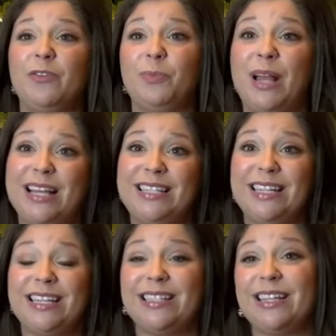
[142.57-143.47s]
of
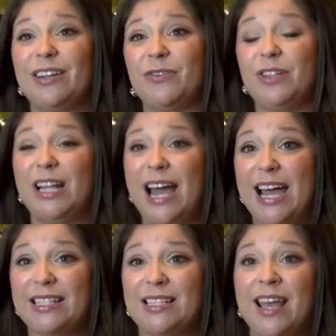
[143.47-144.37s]
plastic instead of
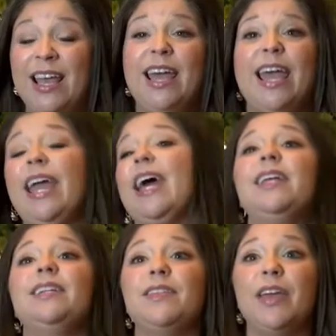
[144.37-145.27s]
glass,
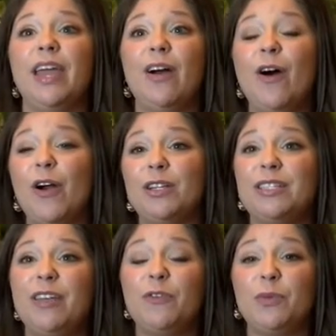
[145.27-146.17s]
and they are
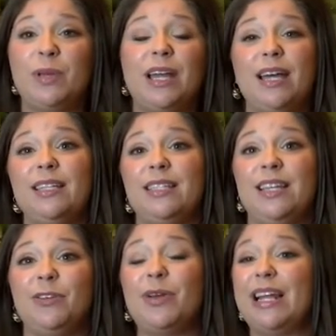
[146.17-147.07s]
safer because
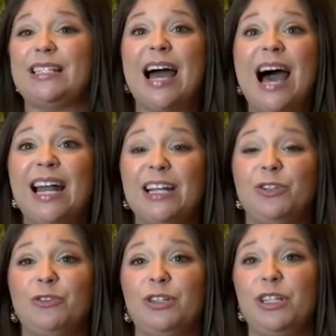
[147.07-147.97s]
they don't get as hot as
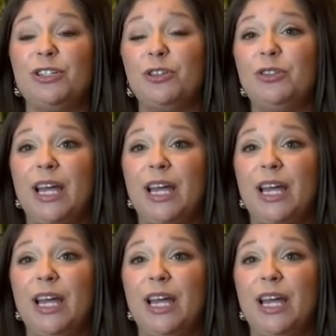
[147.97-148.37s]
your traditional